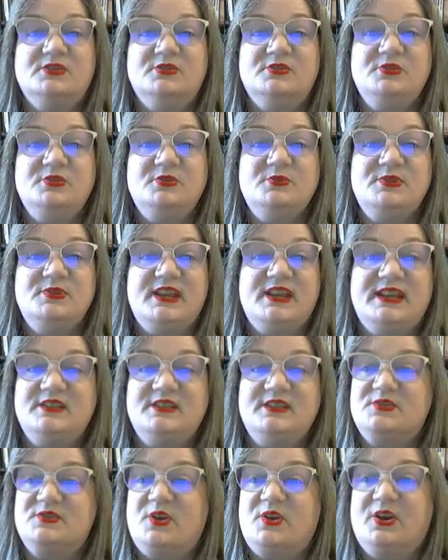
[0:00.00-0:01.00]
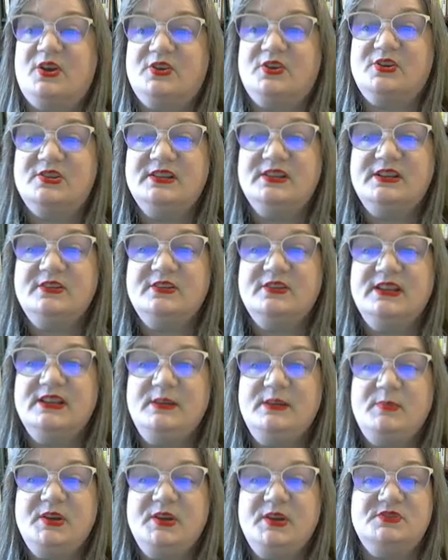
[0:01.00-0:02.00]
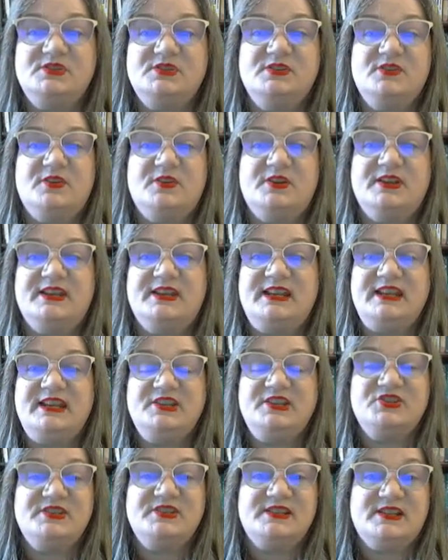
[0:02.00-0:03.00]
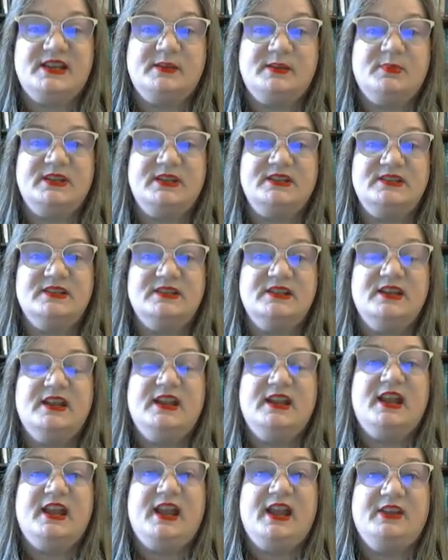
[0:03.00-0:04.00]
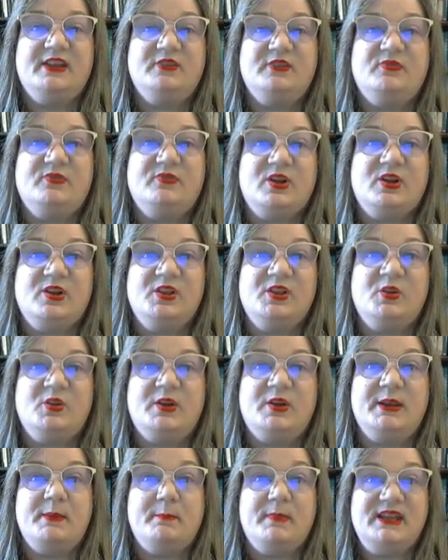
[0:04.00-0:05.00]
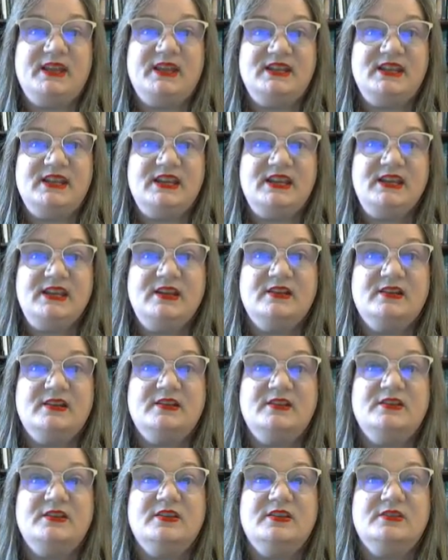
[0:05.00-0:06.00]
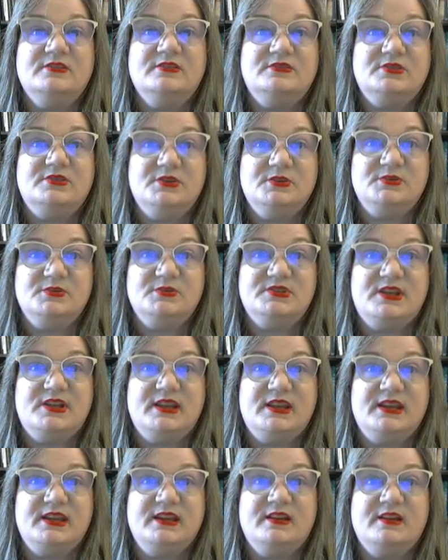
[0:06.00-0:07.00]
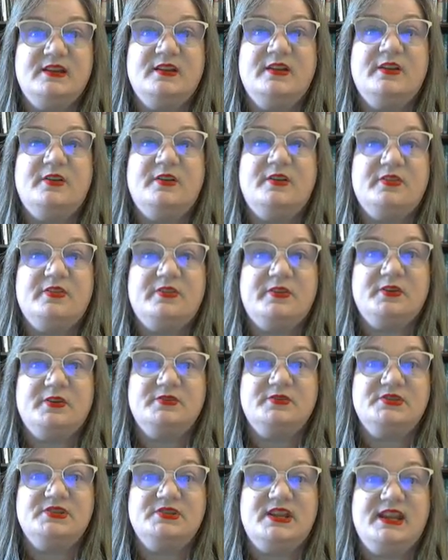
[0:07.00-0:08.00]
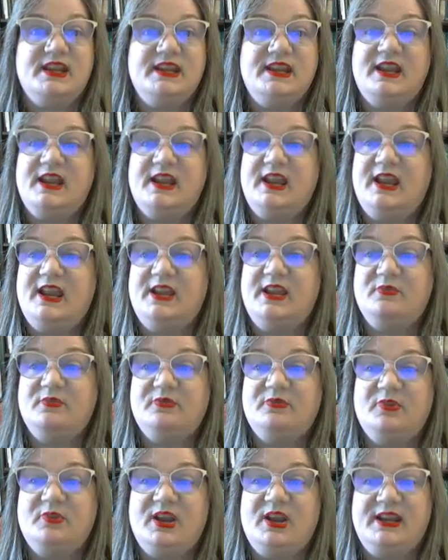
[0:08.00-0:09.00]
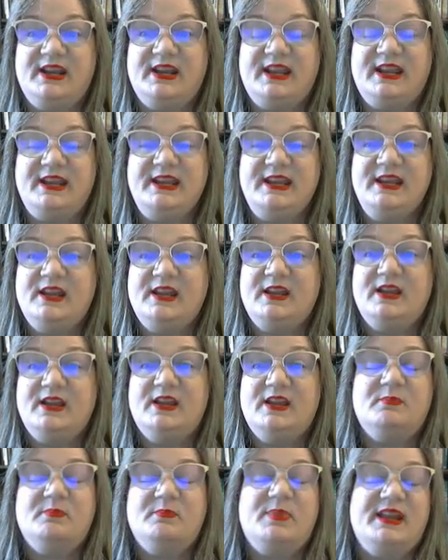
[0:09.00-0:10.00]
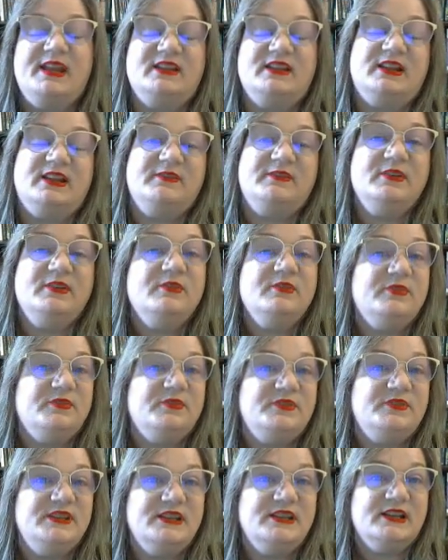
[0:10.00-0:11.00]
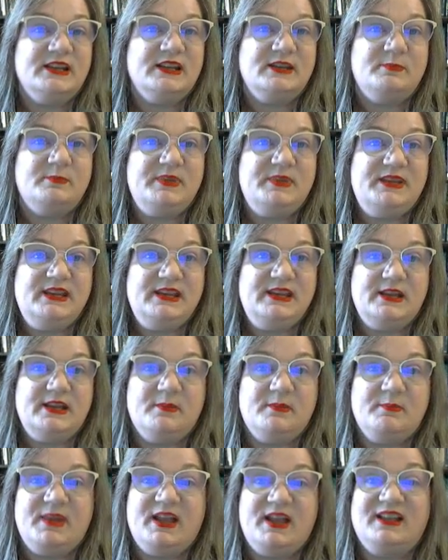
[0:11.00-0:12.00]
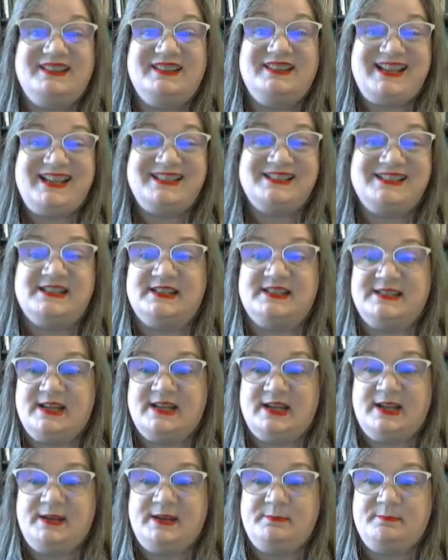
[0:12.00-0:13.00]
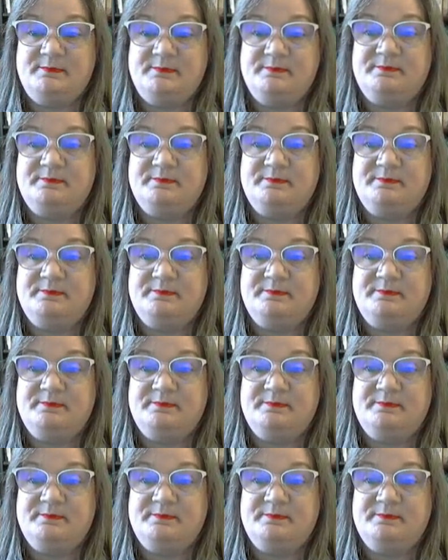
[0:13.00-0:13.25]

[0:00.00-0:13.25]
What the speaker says: Due dates are clearly posted on each assignment and fall on Monday, Tuesday, Thursday, and Friday by 11:59 p.m. Alaska time.